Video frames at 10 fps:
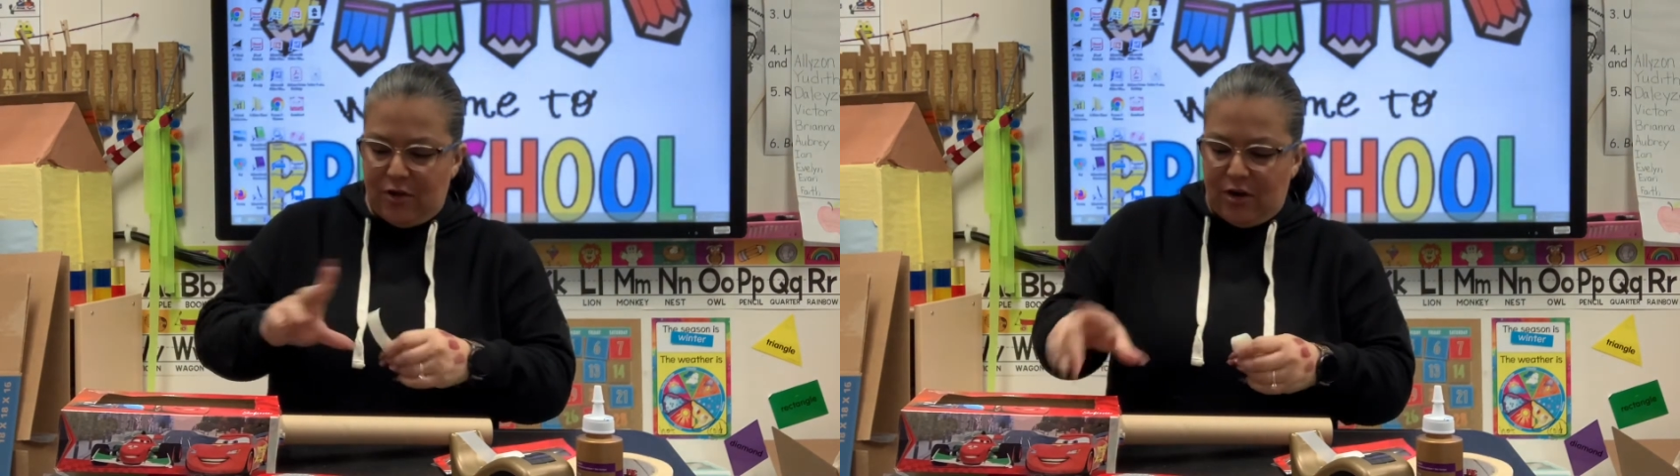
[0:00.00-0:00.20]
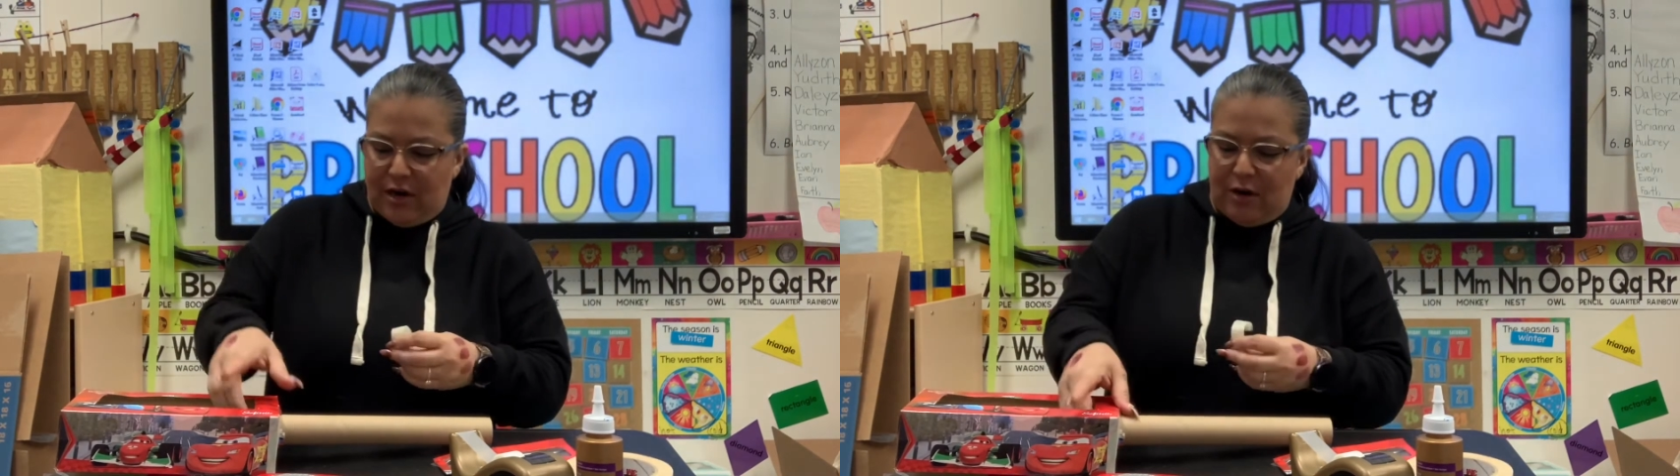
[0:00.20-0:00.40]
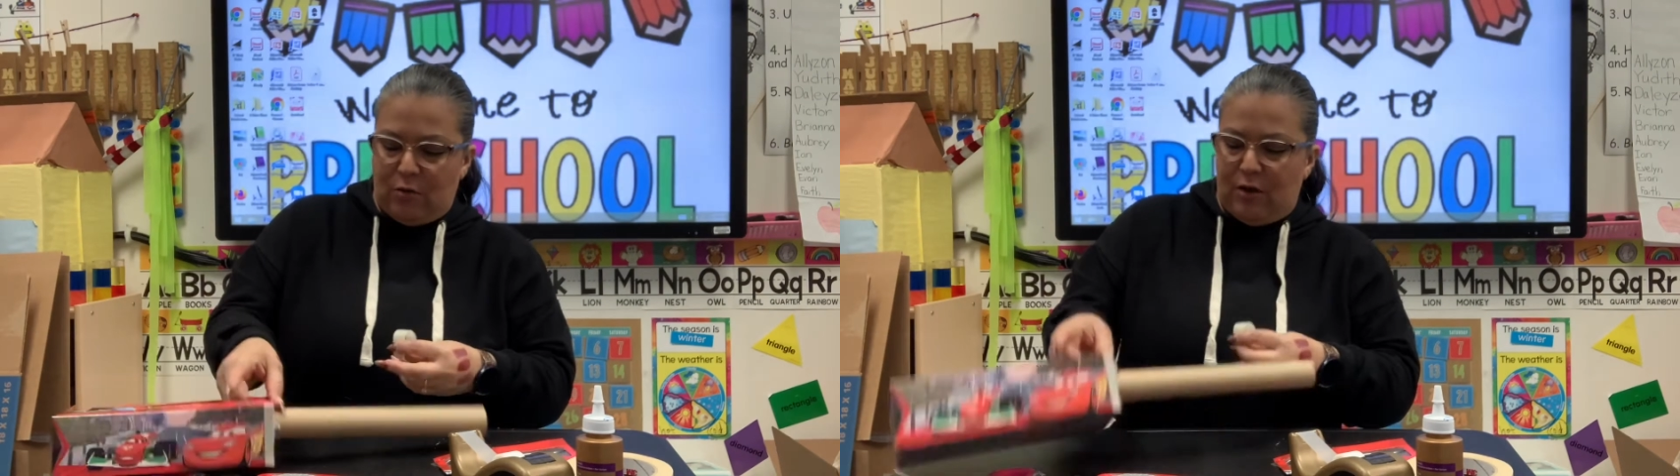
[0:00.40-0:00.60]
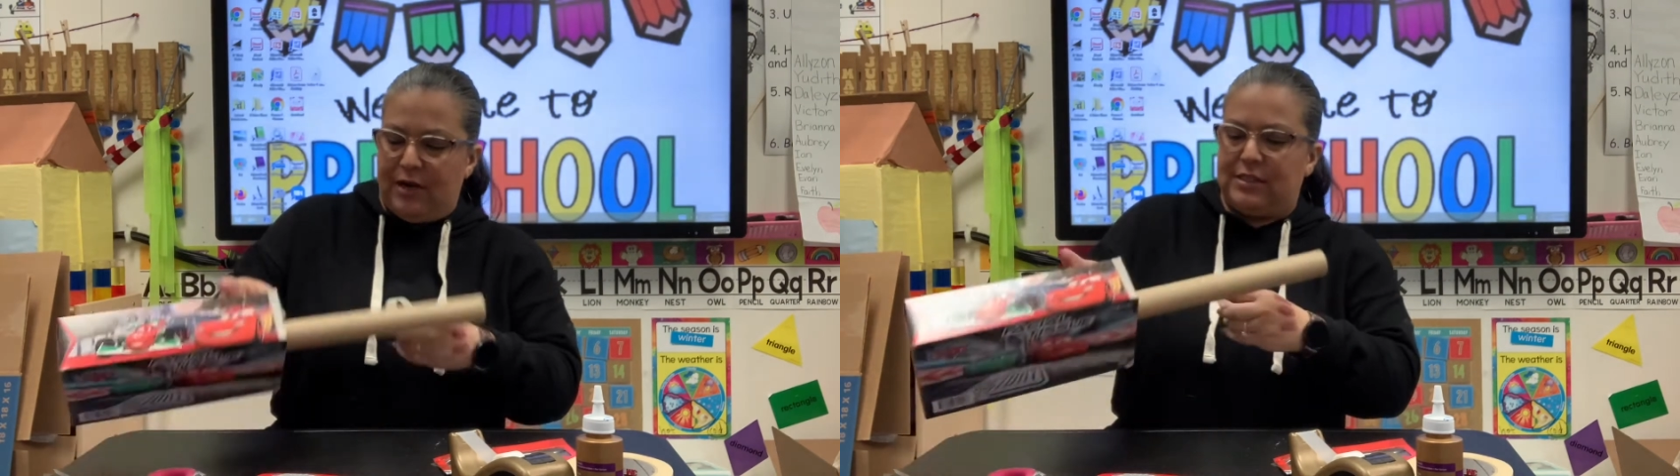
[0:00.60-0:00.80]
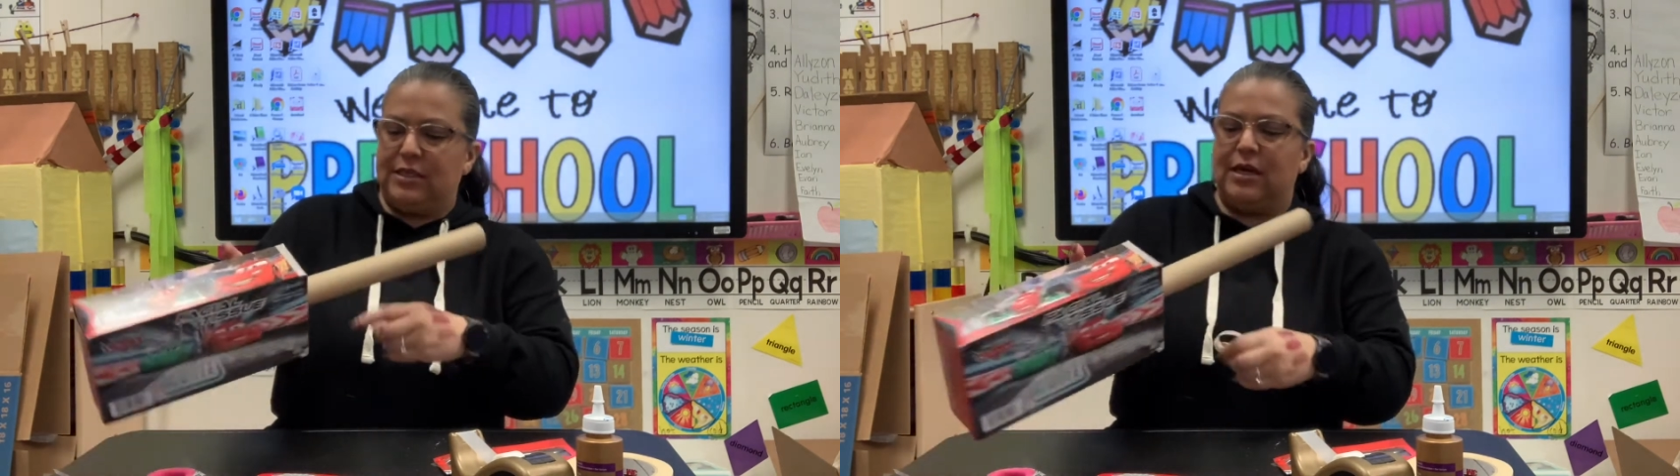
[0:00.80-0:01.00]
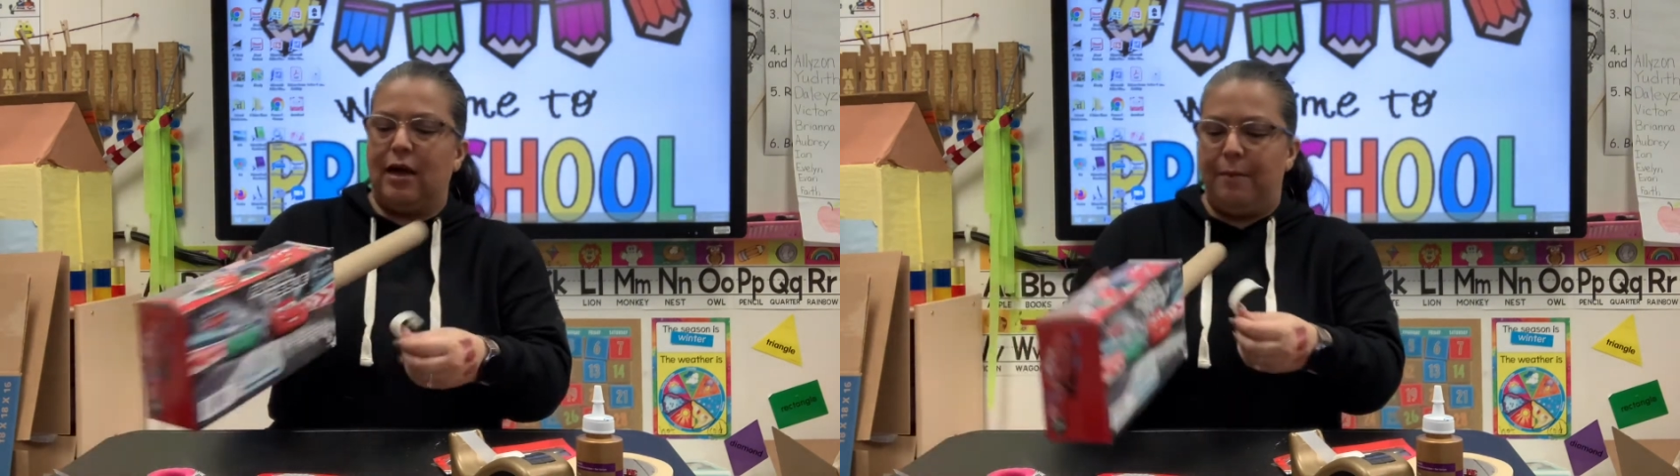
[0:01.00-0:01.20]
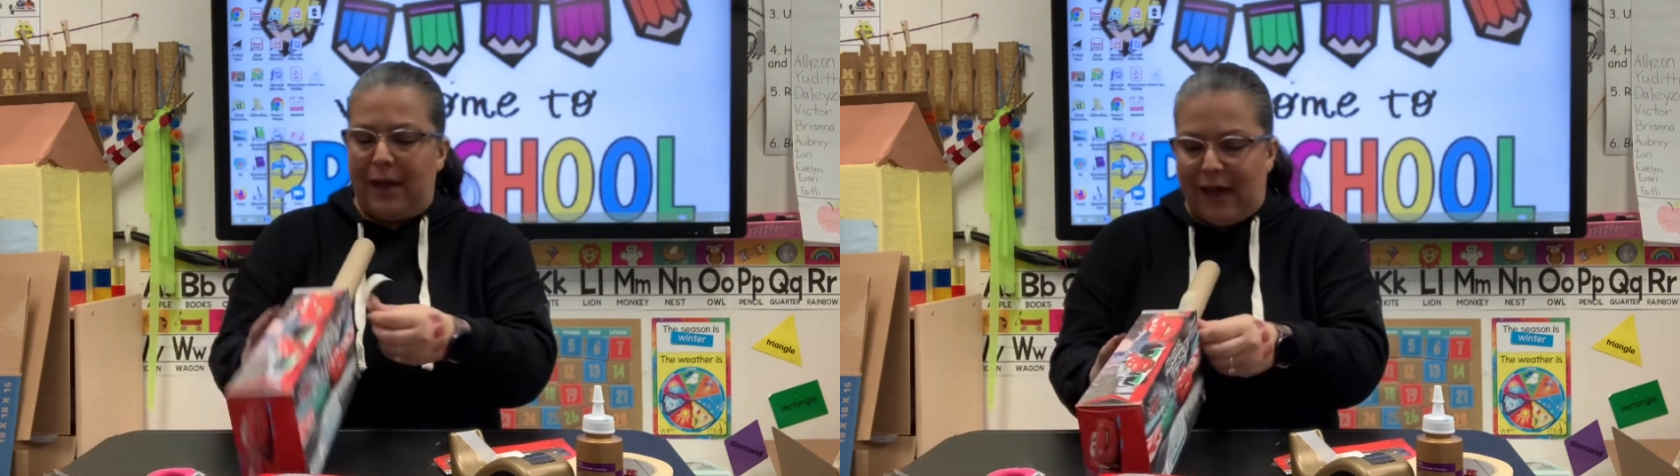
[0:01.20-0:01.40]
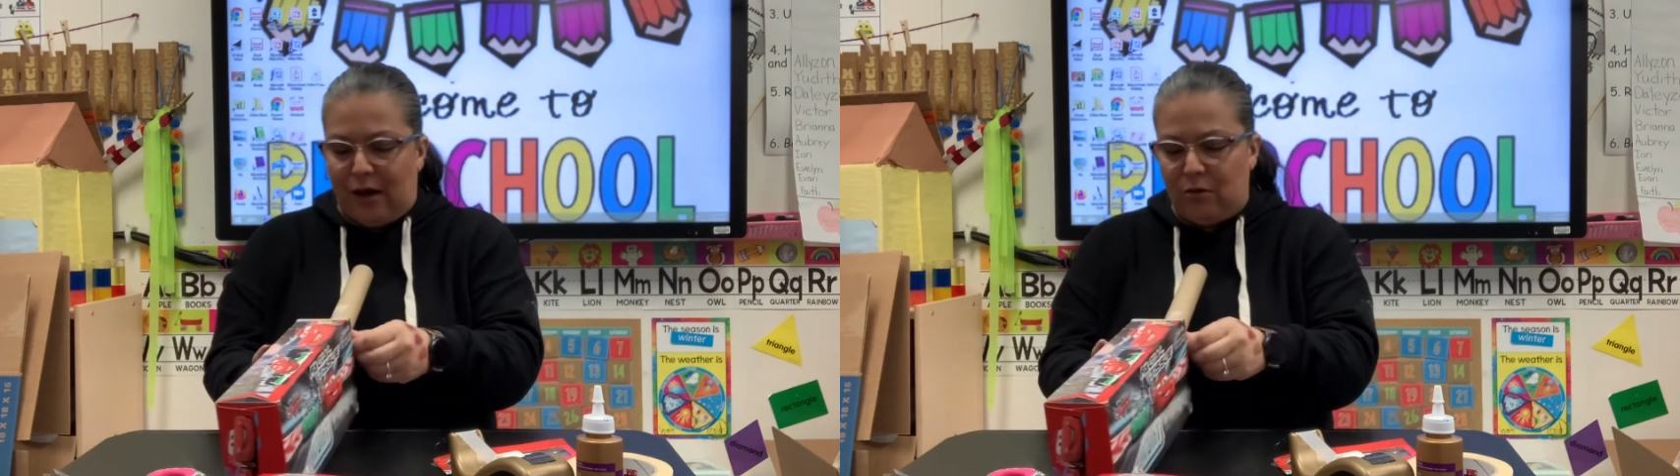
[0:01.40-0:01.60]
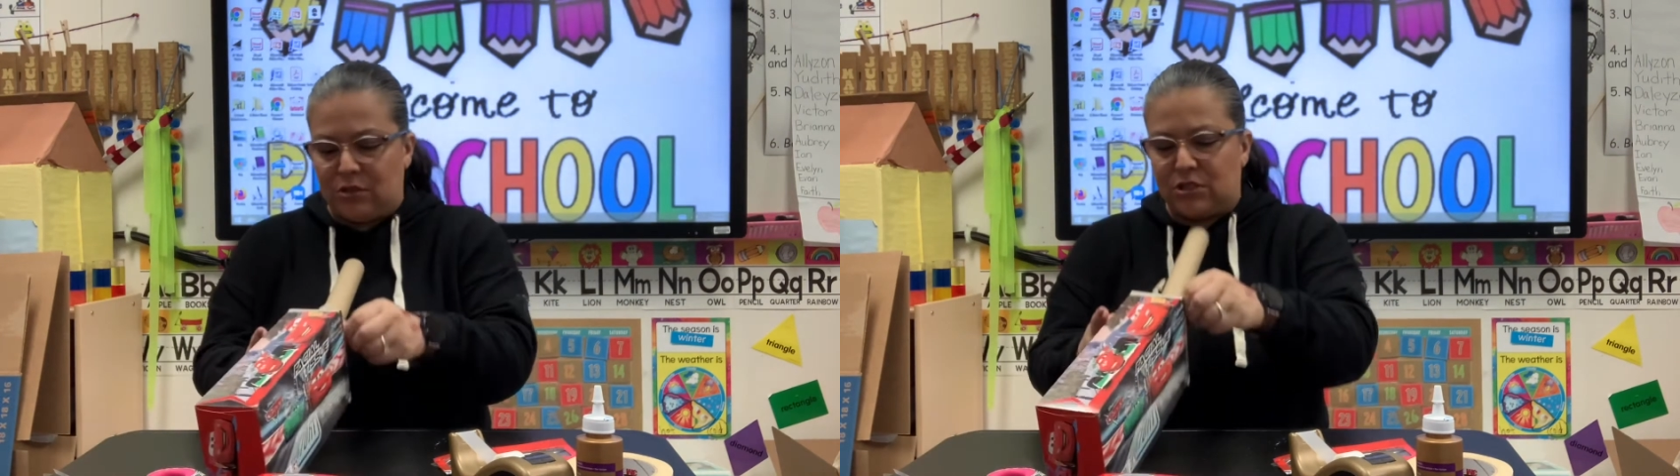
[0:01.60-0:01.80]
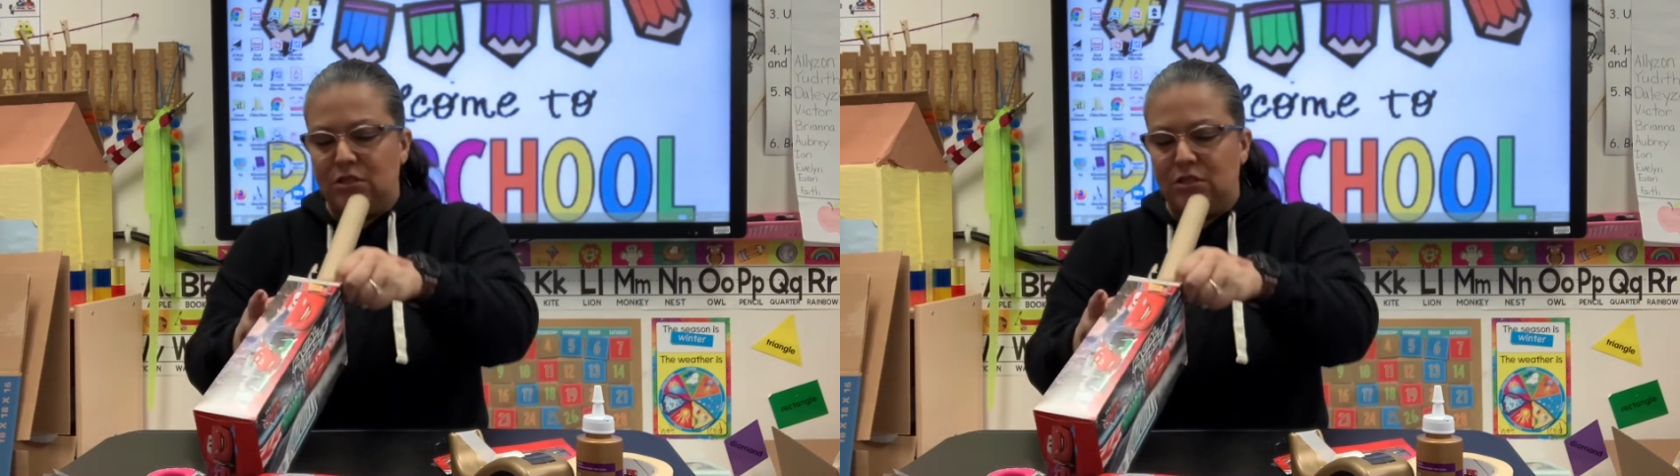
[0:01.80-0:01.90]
and I don't want it to come out.